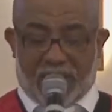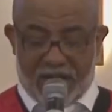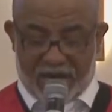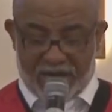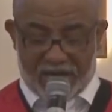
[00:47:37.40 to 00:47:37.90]

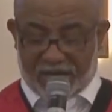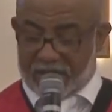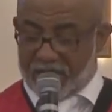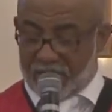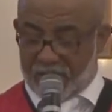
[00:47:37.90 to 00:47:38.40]
I can't
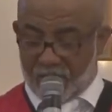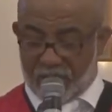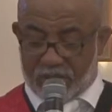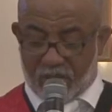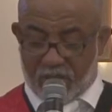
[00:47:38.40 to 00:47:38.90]
tell you that
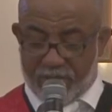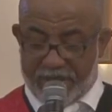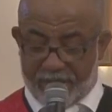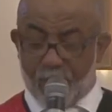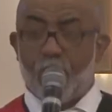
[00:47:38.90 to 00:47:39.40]
we'll talk
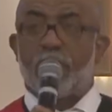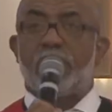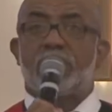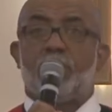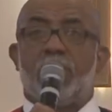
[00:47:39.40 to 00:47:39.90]
about it more
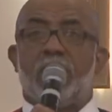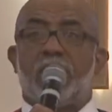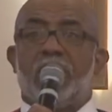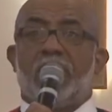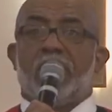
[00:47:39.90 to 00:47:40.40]
this month.
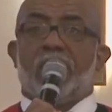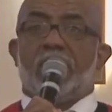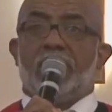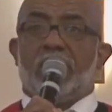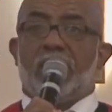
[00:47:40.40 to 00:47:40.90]

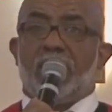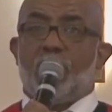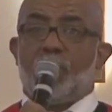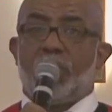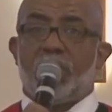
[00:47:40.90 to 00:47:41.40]
The
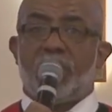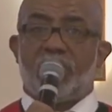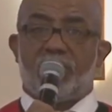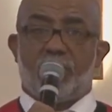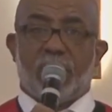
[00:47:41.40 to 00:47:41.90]
number
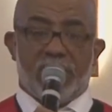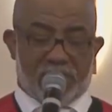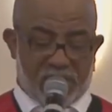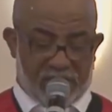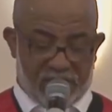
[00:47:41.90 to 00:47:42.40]
of
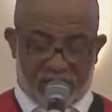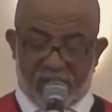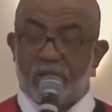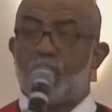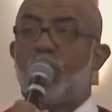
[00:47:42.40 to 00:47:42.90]
places and
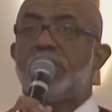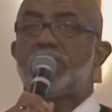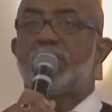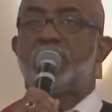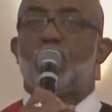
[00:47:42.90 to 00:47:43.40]

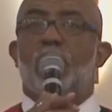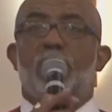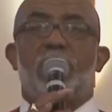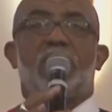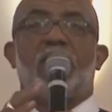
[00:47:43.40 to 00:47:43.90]
situations
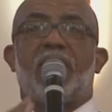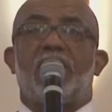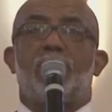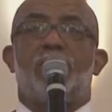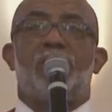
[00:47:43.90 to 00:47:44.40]
we've been
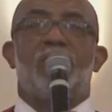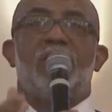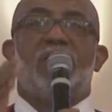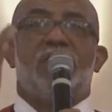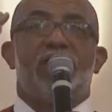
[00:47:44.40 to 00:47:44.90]
able
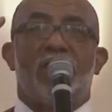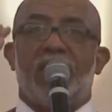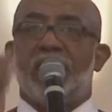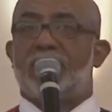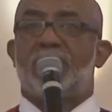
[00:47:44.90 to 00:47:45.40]
to
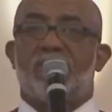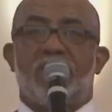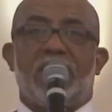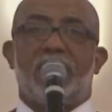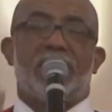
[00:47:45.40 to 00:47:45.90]

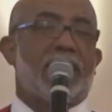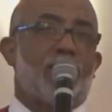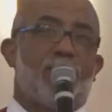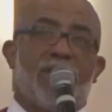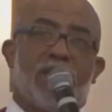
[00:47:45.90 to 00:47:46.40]
intervene and
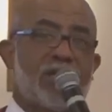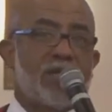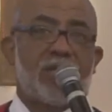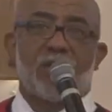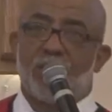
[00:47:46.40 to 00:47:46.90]

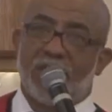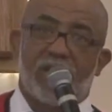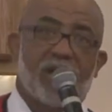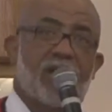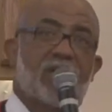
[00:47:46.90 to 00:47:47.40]
minister to
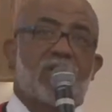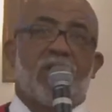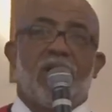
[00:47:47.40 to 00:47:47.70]
because